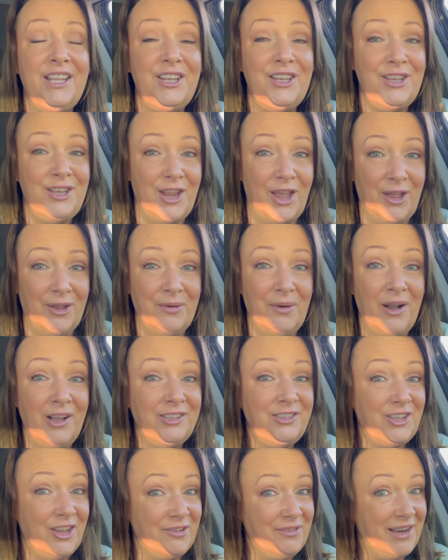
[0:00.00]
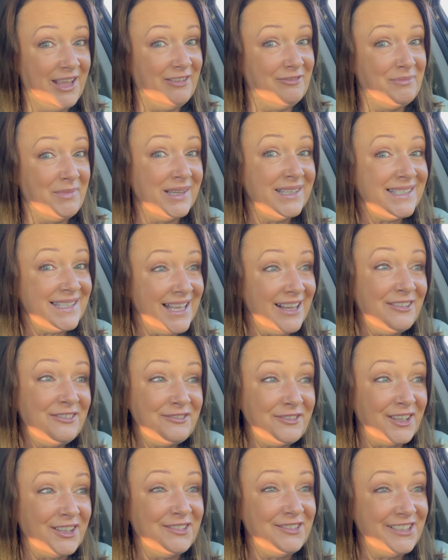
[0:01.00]
no, I don't have my cell
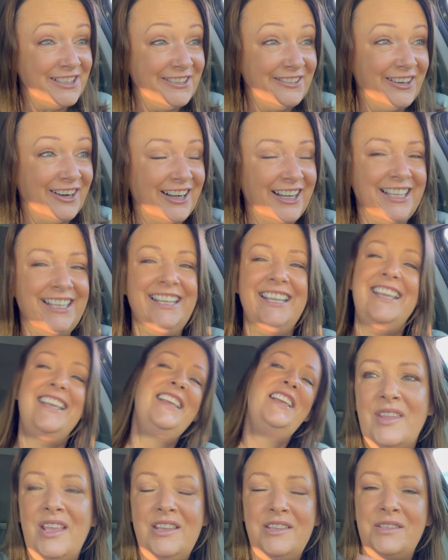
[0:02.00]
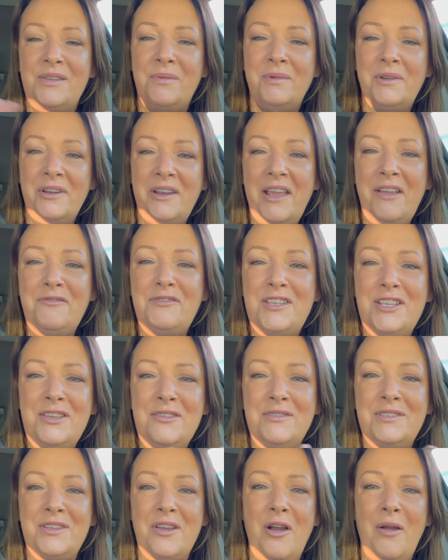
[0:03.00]
phone, do I? So we're going to have to
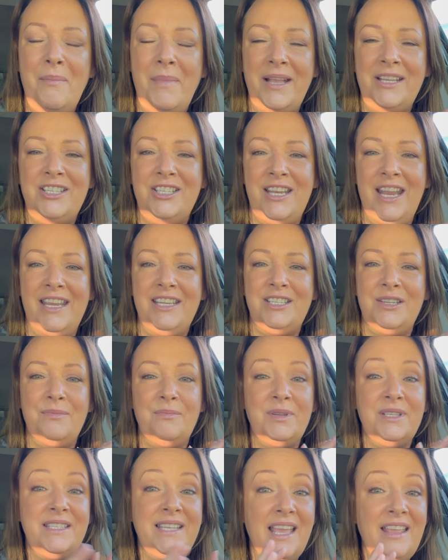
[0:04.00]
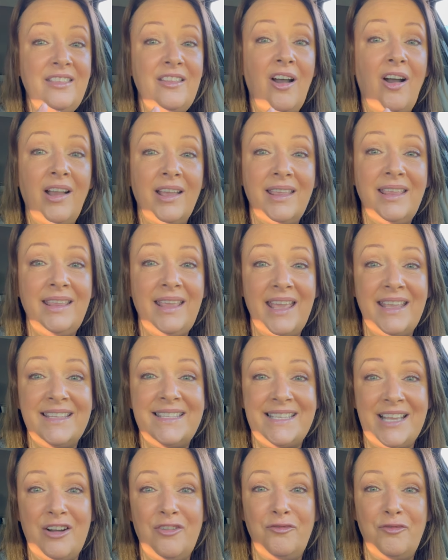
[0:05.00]
use our imagination, pretend that I can get
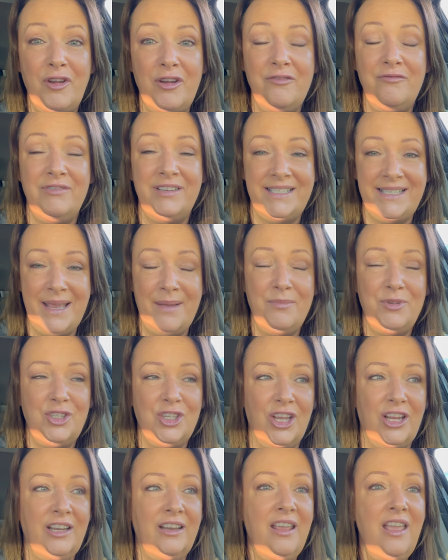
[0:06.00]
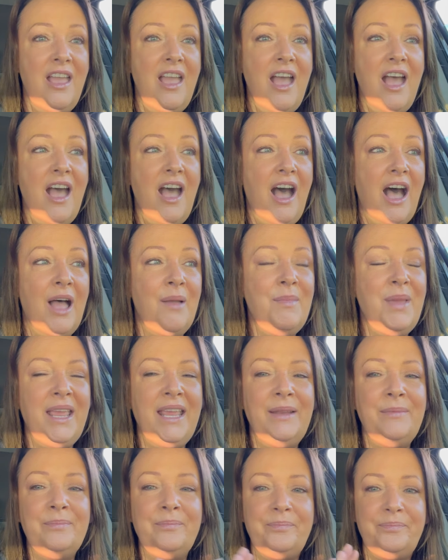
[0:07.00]
cell phone reception. I
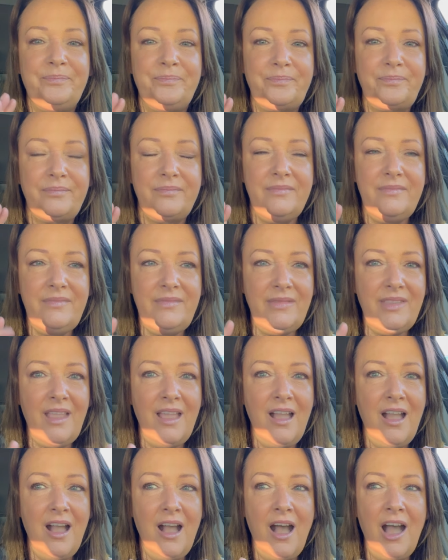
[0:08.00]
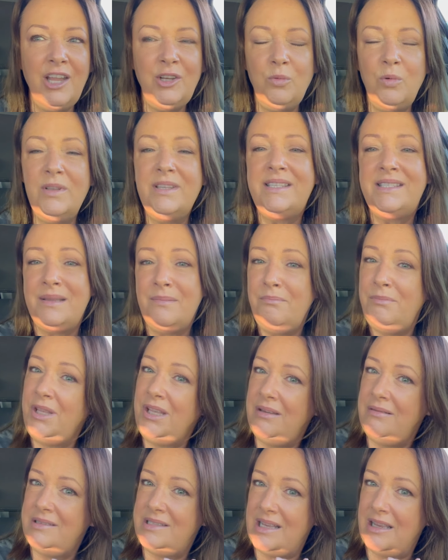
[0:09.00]
mean, I'd want some
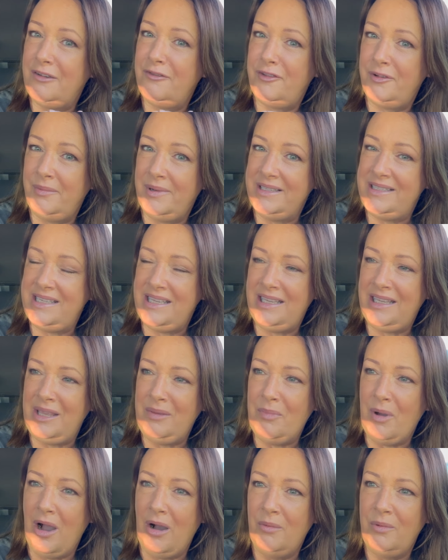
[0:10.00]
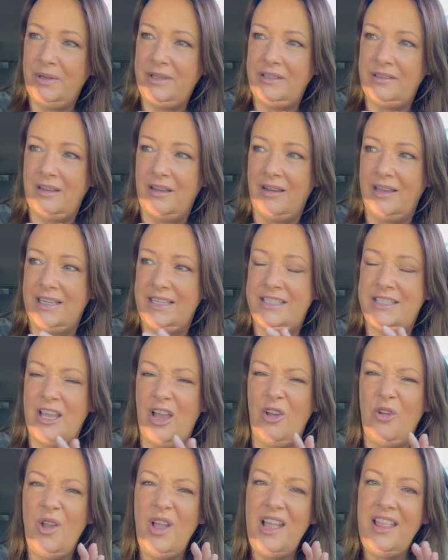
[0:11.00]
music for my tiki bar, wouldn't I?
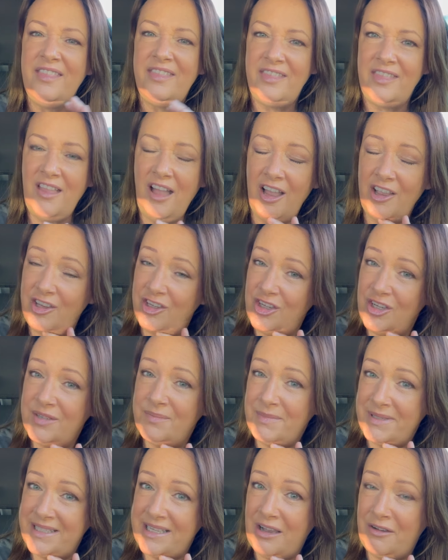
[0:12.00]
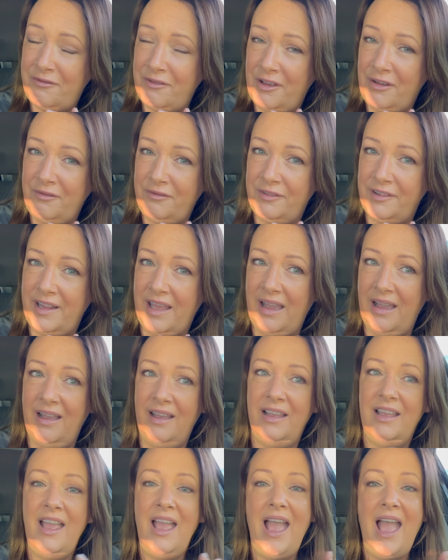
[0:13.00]
So I could use my cell phone for
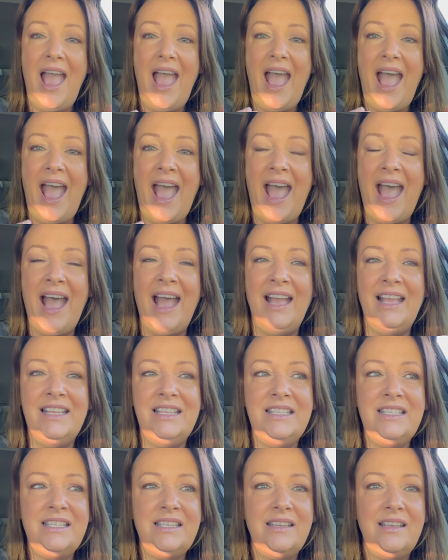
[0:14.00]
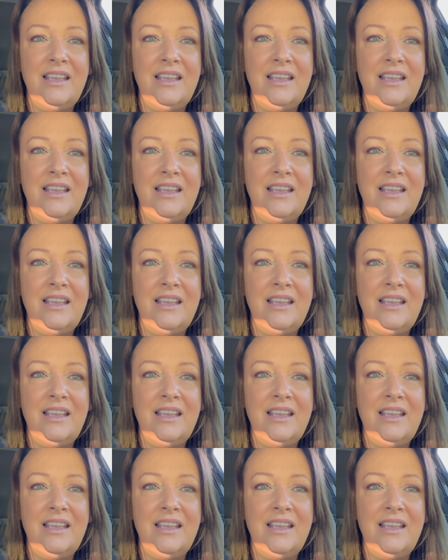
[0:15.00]
that. And